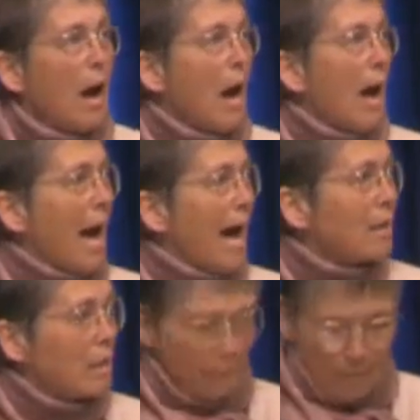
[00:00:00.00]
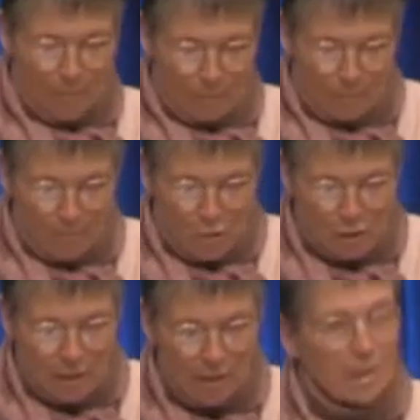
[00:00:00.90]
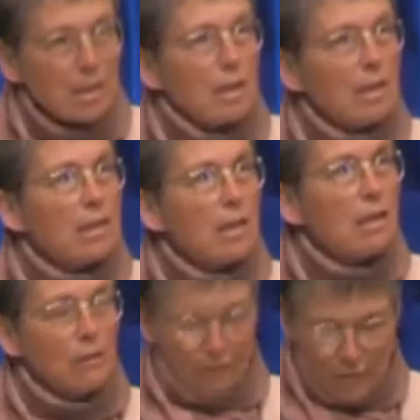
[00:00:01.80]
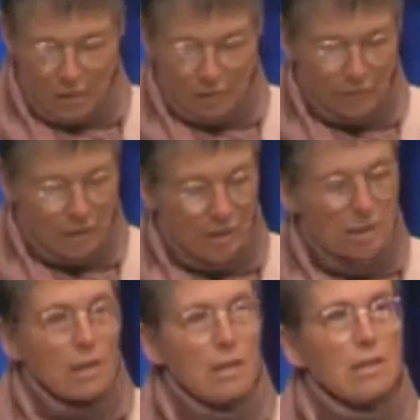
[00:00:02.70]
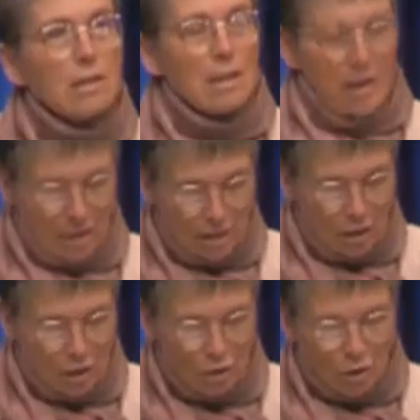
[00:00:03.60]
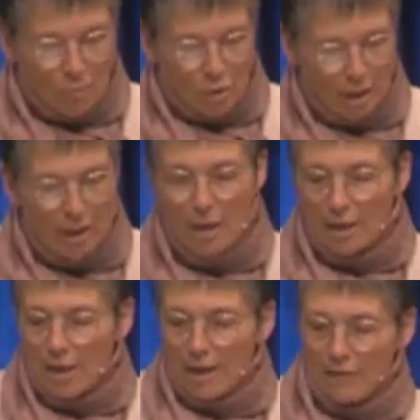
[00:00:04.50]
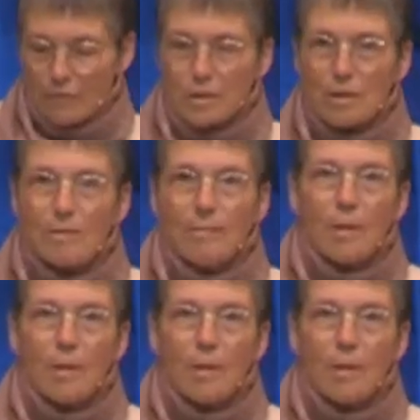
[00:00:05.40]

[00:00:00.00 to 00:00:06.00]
are actively promoting disease and the fear of disease, and so spoiling our lives.